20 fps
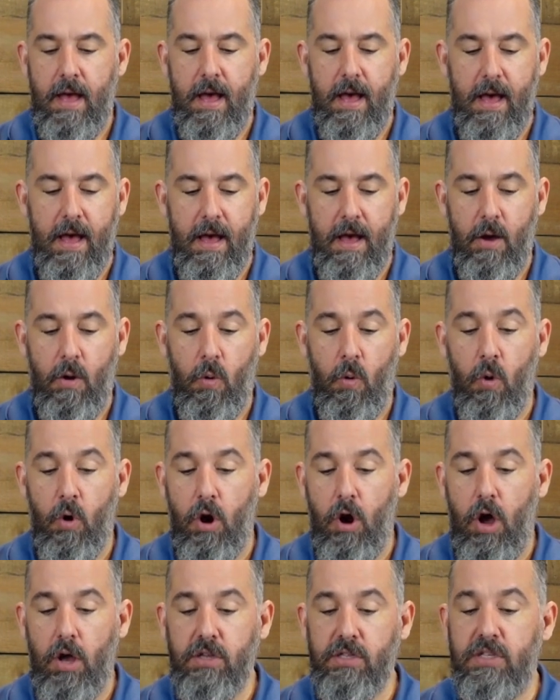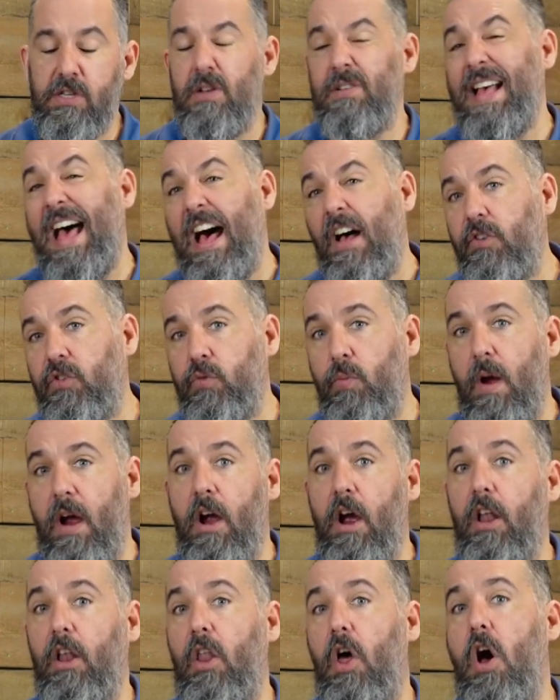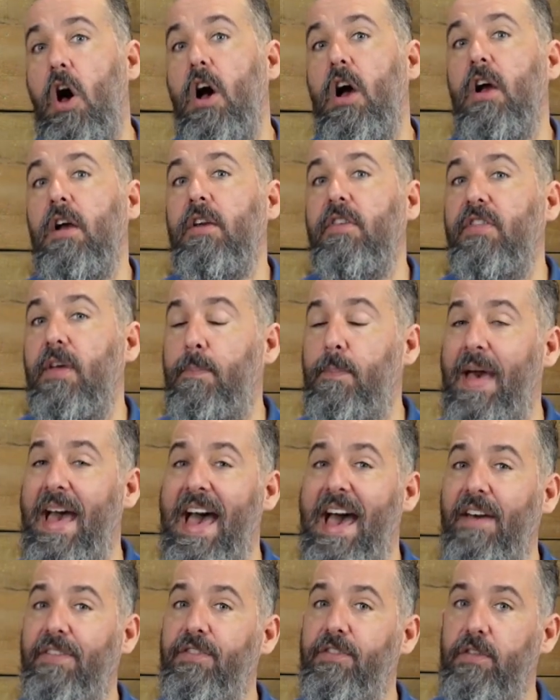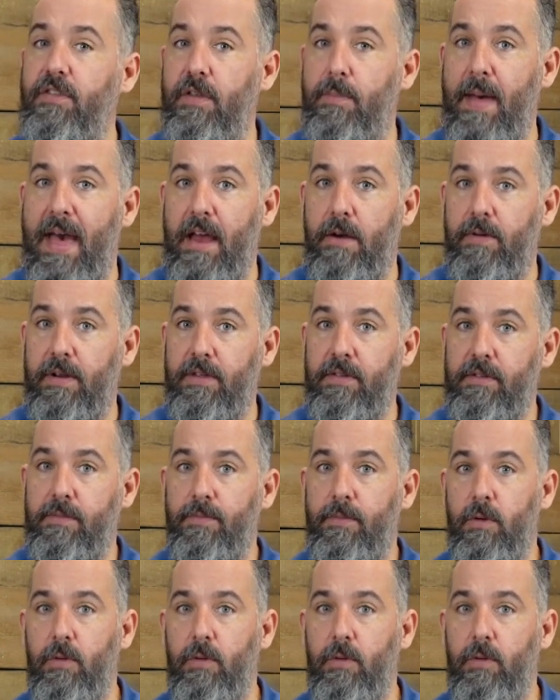or elsewhere along the path to the batteries.